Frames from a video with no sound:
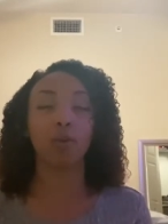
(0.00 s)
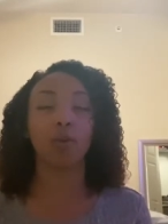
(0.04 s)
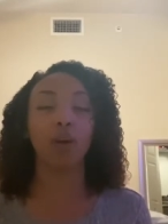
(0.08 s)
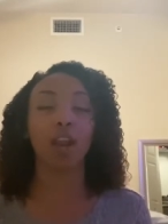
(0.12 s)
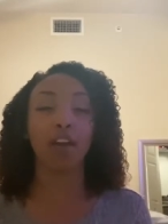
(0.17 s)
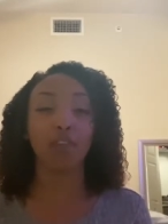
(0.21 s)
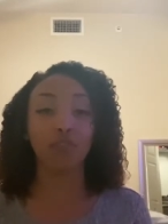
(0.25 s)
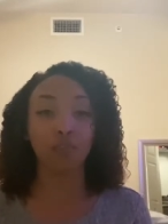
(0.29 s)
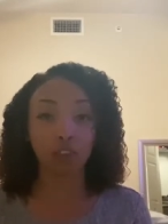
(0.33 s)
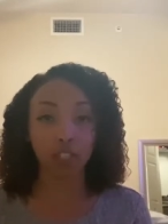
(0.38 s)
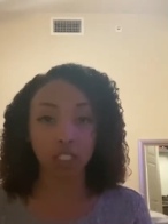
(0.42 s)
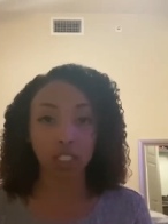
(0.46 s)
When
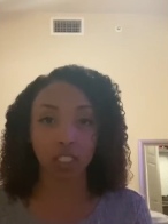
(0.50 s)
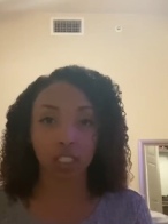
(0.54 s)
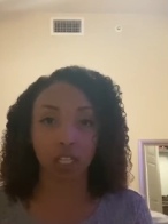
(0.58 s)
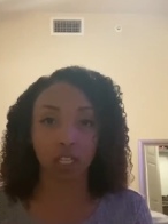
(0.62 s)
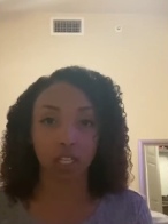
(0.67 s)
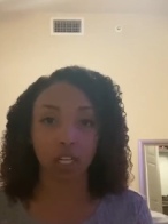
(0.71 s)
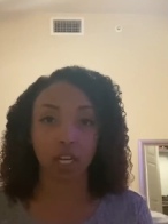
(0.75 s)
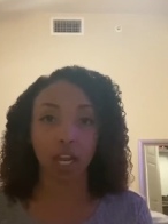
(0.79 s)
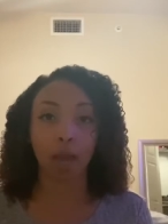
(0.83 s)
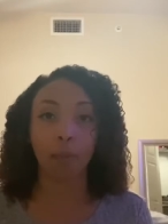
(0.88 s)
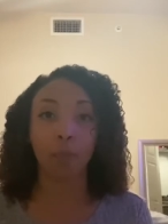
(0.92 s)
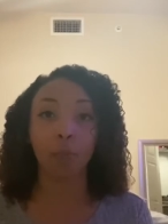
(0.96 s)
I first
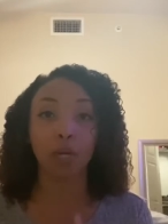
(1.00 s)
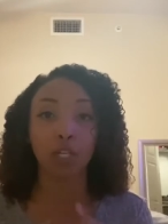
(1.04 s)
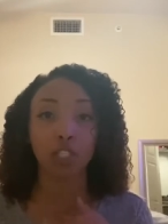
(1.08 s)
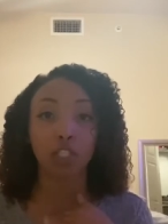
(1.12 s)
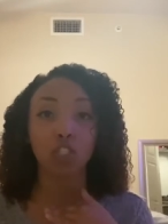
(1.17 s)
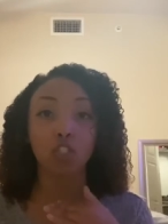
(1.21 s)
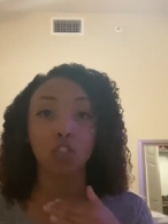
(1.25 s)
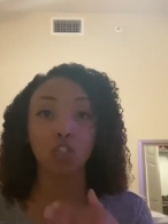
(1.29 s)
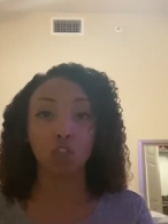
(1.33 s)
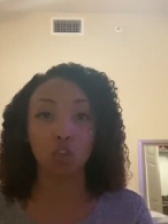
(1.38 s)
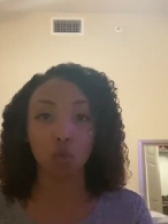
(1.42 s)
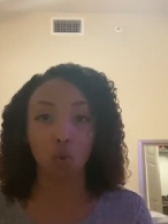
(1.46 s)
started, I
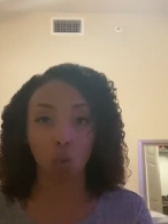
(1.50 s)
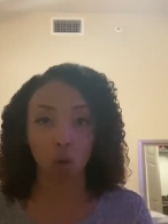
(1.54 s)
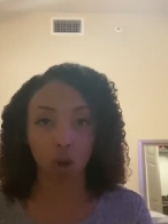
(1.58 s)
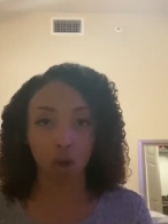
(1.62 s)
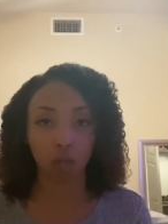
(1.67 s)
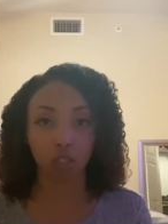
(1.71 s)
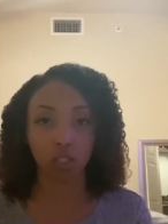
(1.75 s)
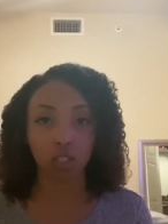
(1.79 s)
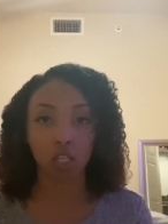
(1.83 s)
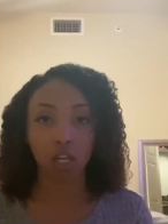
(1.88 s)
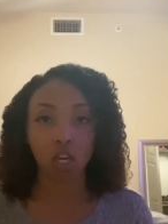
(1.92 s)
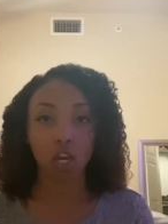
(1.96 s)
purchased
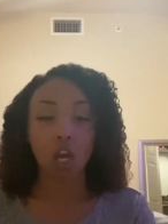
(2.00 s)
UWorld.